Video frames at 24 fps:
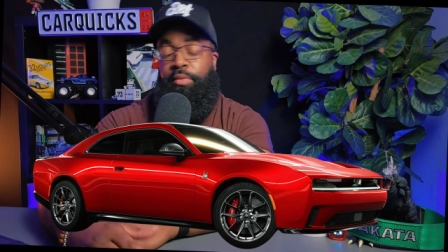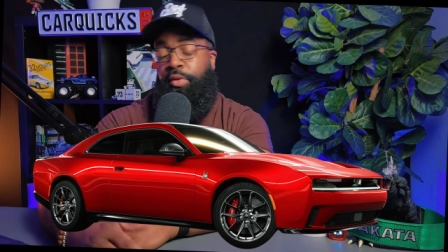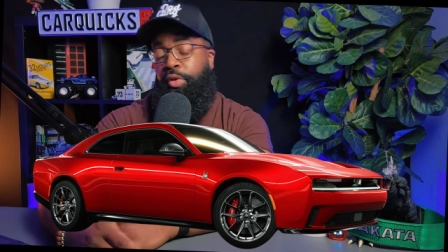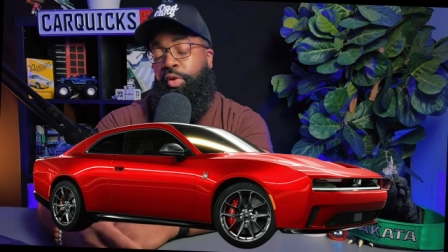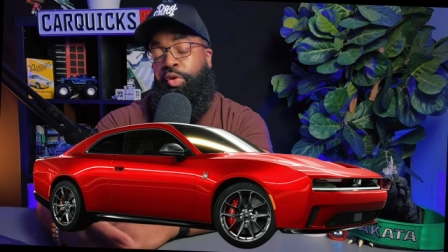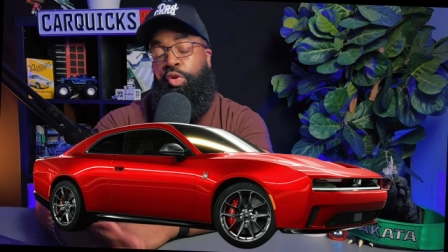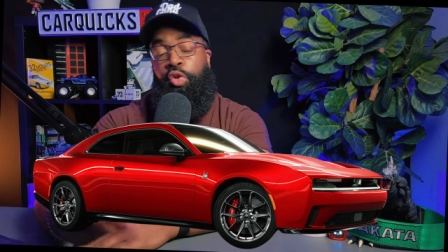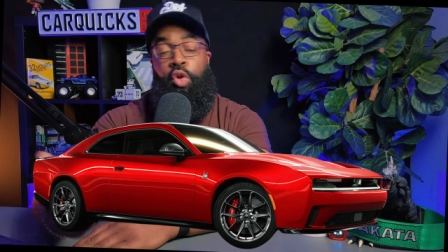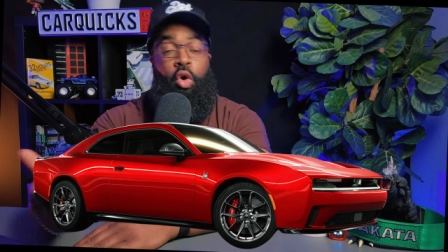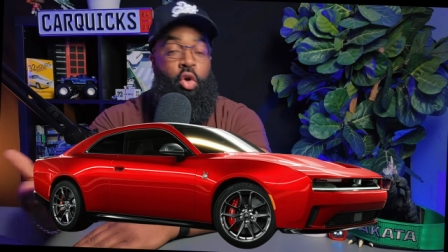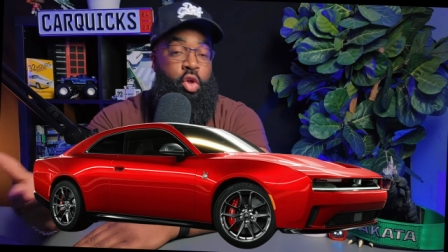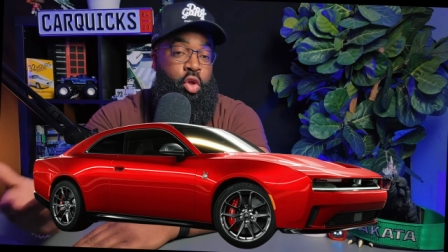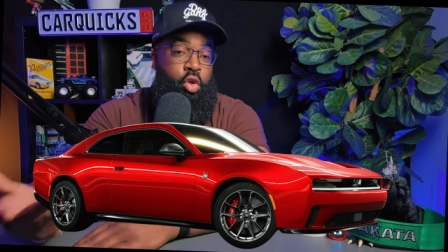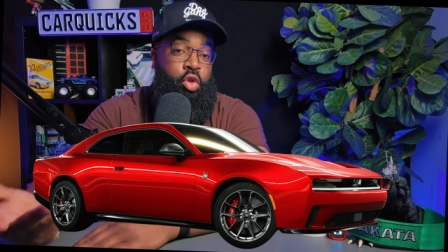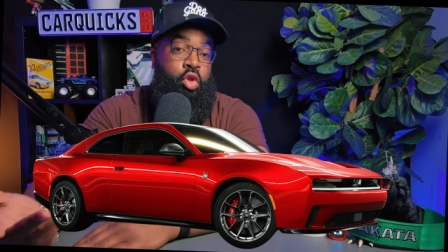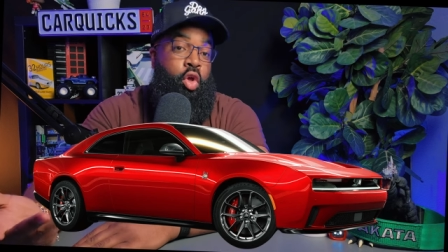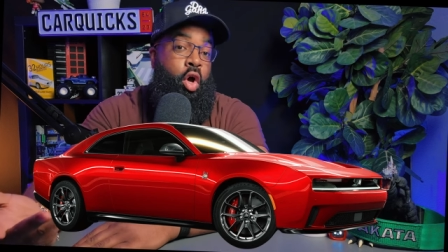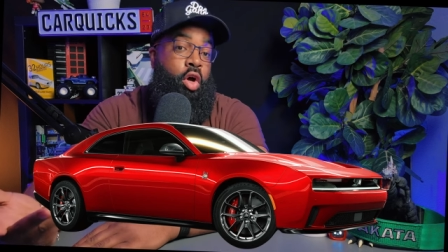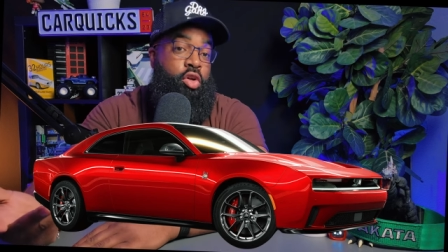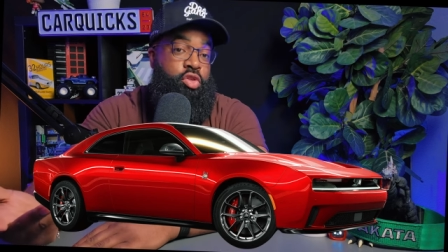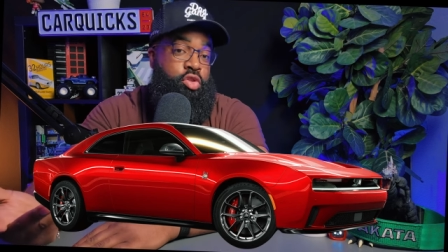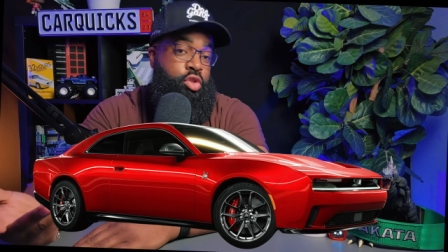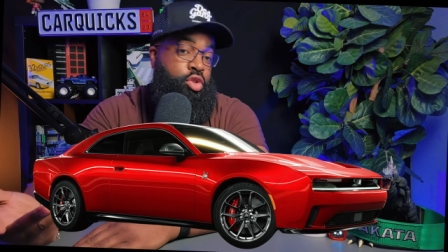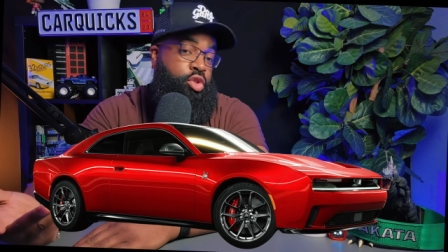you know, you
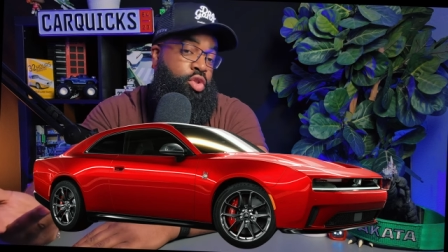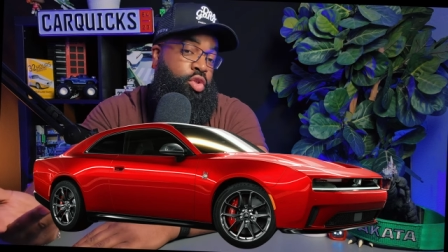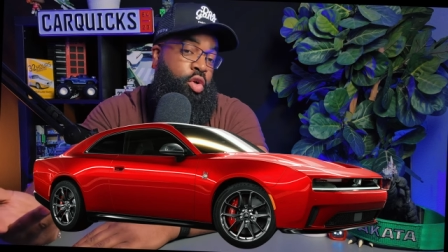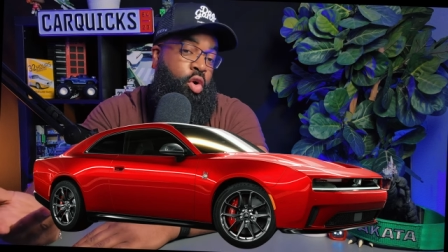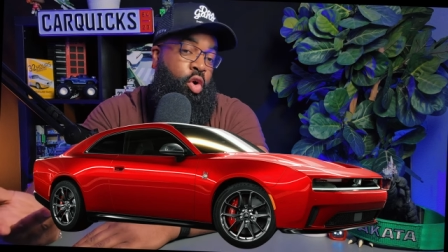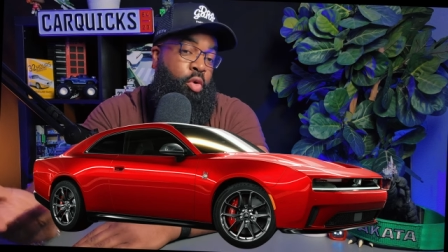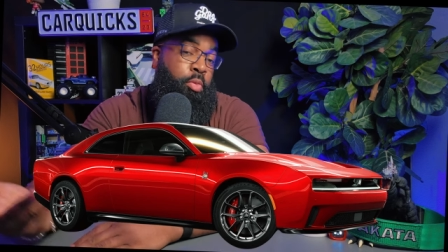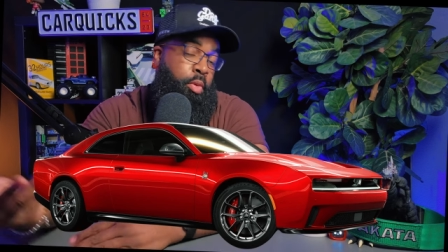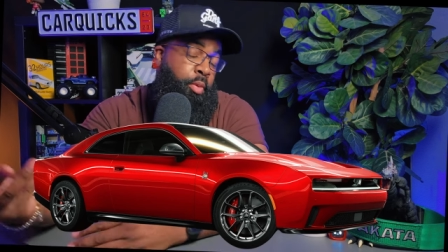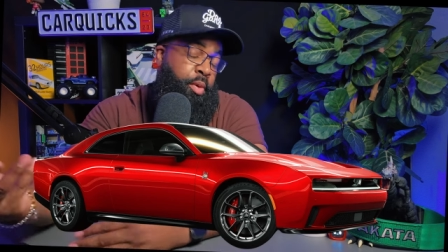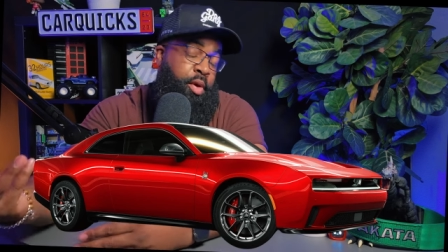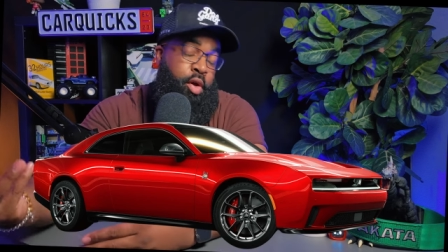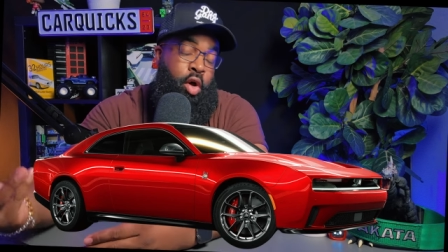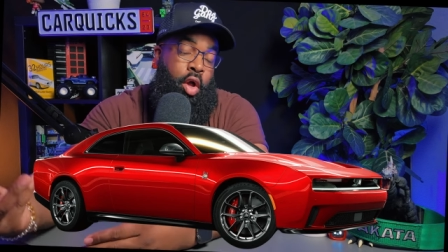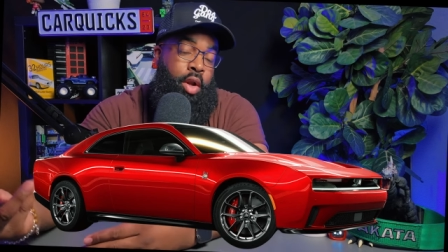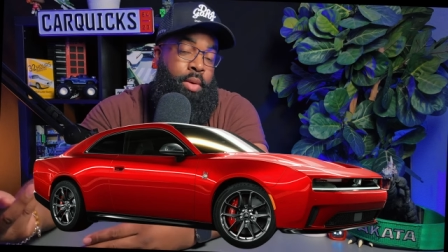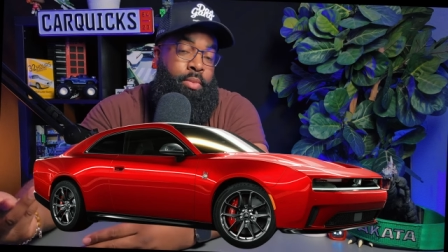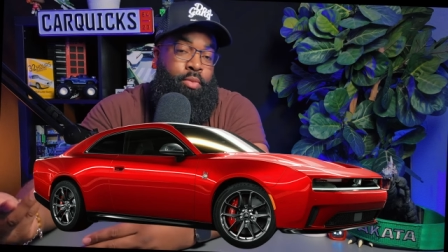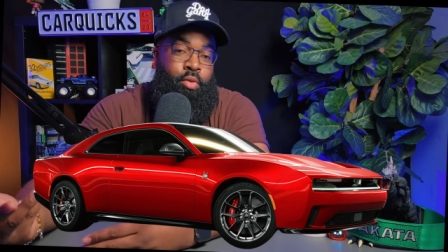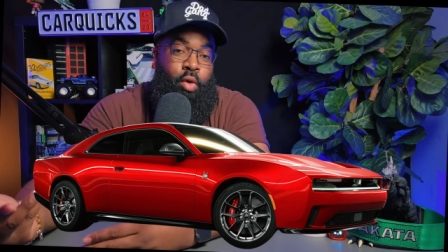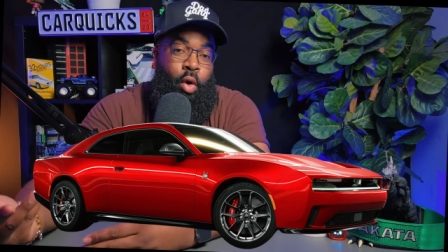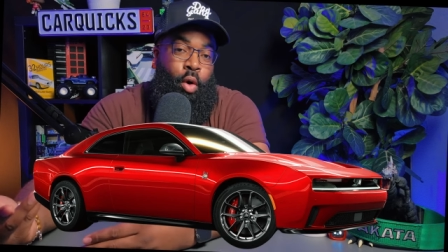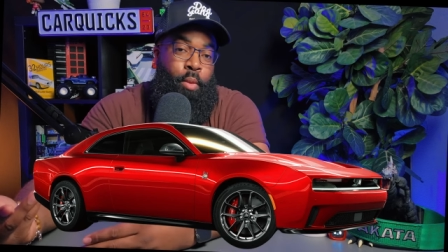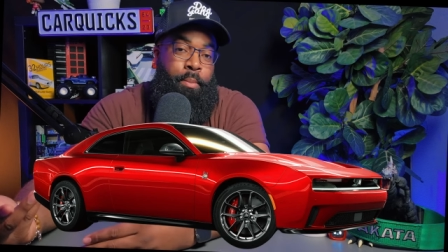lost control, but we call
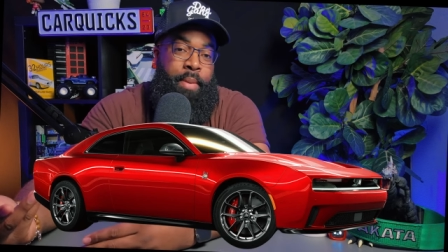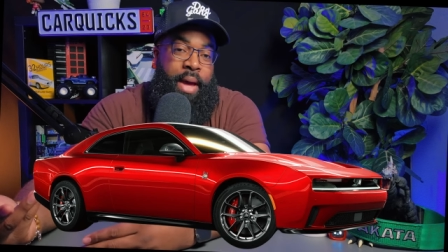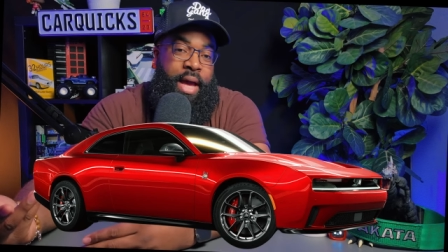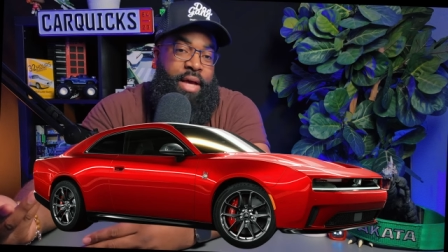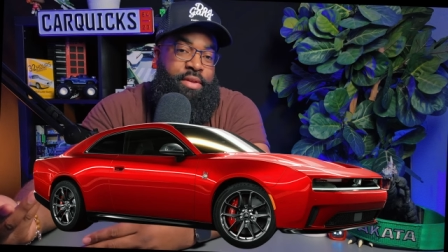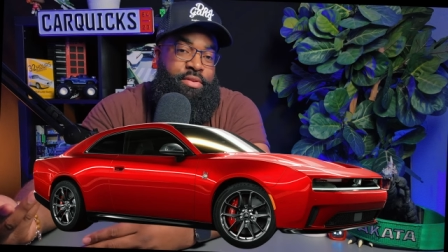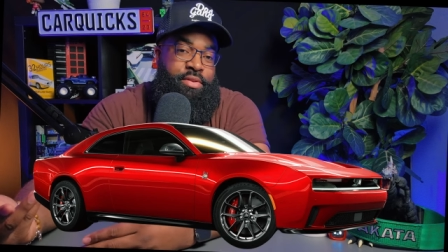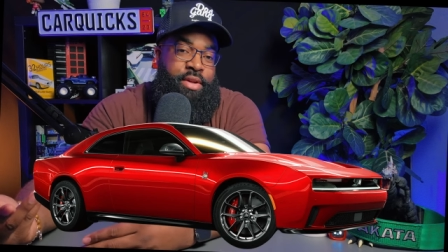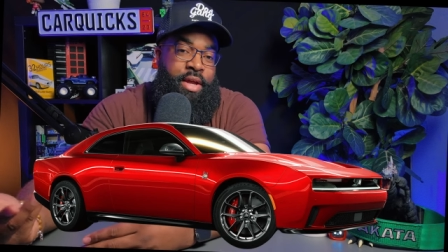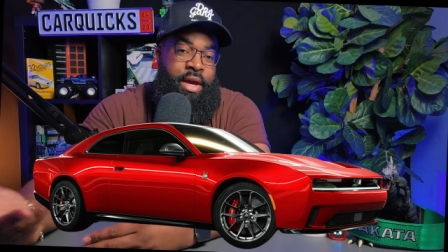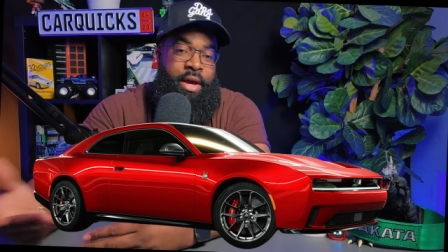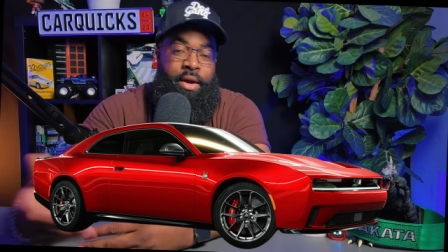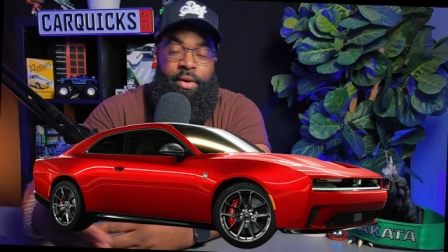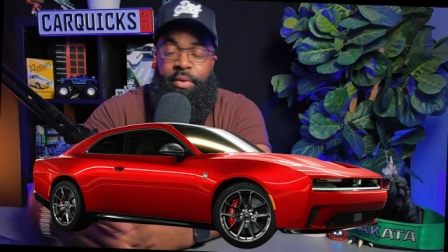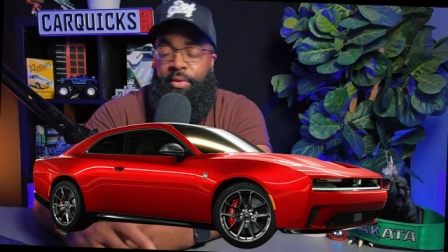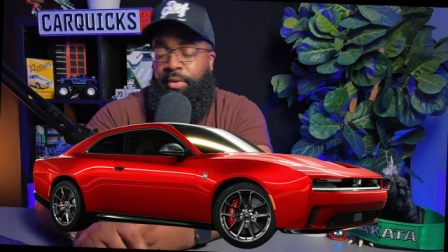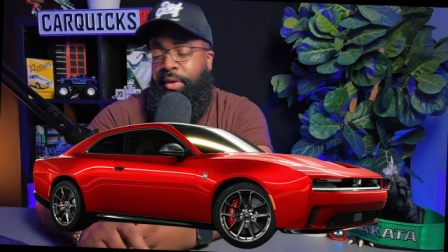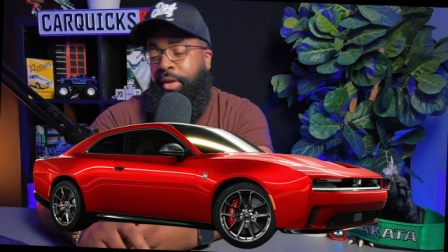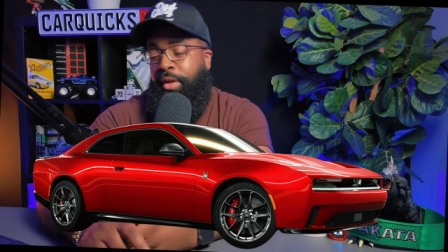them rollbacks now.